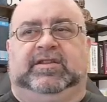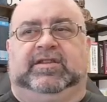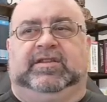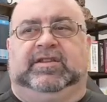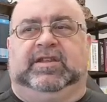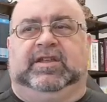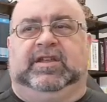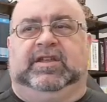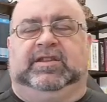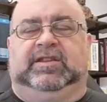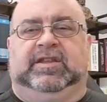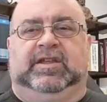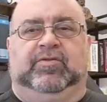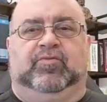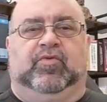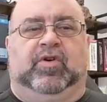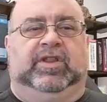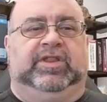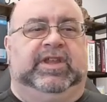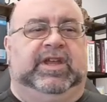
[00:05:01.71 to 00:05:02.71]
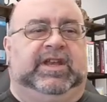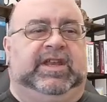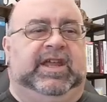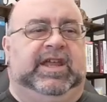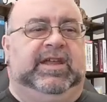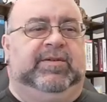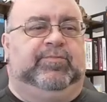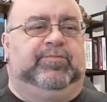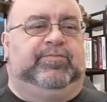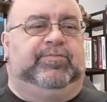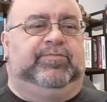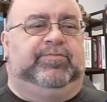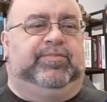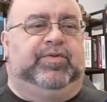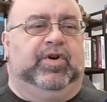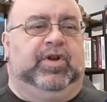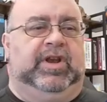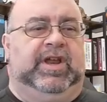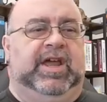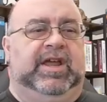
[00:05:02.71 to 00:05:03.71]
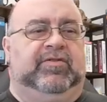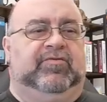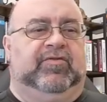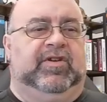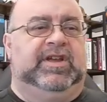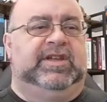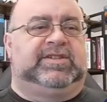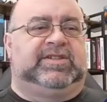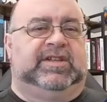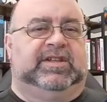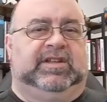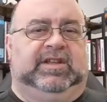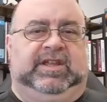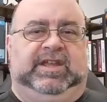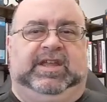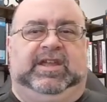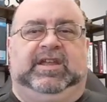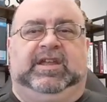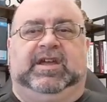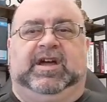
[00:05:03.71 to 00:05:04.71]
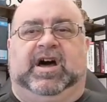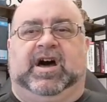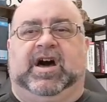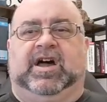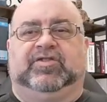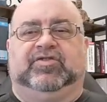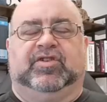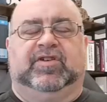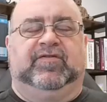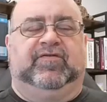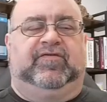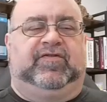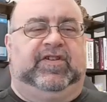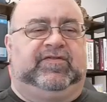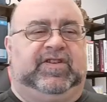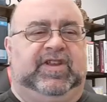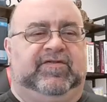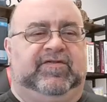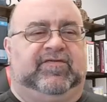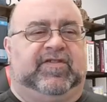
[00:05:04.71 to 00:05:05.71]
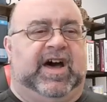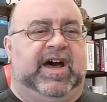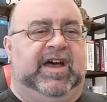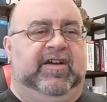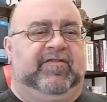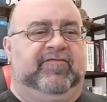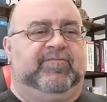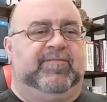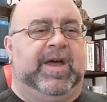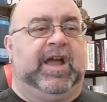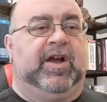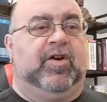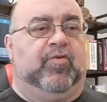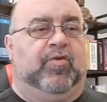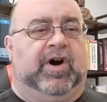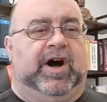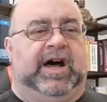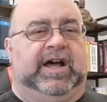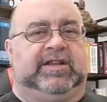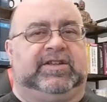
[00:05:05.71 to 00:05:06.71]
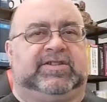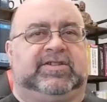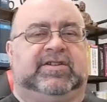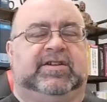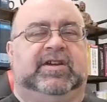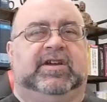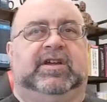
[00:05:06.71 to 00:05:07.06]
The one that he put in recently, 155 megawatts,